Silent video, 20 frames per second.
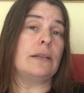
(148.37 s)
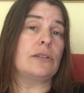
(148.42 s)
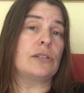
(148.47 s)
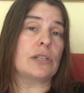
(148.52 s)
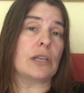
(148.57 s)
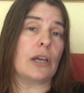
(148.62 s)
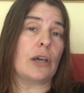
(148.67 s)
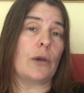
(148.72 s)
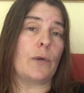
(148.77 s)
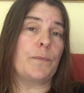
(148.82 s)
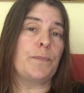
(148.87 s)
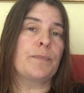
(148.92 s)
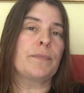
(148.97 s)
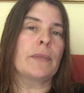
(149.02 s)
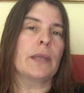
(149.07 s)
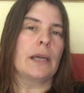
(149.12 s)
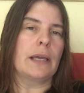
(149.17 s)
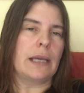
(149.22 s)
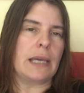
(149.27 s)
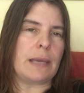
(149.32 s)
So
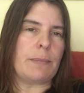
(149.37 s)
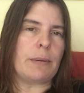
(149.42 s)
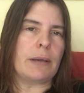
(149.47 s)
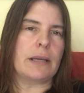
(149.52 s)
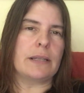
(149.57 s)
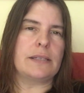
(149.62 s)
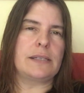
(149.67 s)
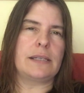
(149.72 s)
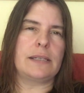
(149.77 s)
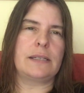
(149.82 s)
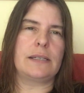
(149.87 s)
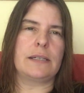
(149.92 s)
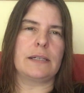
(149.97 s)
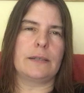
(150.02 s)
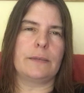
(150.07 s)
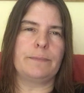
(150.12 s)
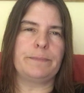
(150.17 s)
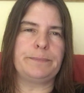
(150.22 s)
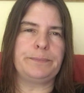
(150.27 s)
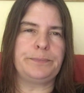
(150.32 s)
keep it
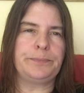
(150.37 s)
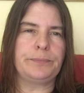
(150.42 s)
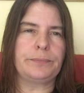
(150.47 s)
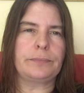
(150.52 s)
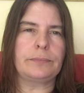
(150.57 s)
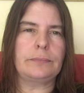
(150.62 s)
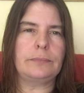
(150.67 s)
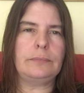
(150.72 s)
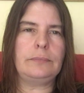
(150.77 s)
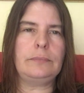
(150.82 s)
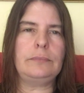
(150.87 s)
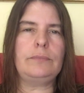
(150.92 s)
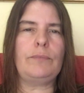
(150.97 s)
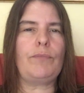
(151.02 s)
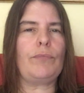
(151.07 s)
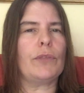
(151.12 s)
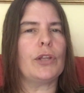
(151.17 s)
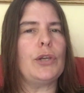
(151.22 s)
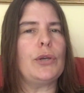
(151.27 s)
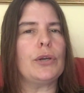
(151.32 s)
consistent.
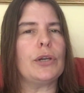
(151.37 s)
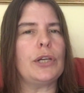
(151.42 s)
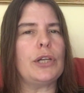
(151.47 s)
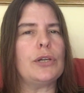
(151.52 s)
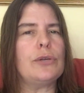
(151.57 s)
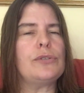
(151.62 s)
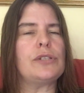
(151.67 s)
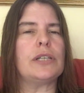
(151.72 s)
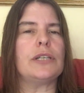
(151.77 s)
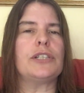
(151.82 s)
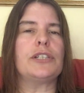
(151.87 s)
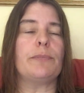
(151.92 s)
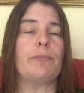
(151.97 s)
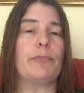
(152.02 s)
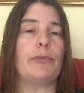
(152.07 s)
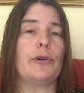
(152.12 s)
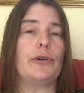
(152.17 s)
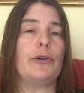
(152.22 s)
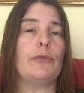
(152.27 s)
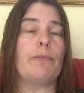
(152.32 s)
You can use it to
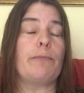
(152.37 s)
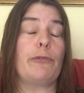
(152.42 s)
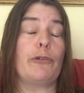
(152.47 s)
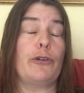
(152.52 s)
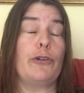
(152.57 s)
brief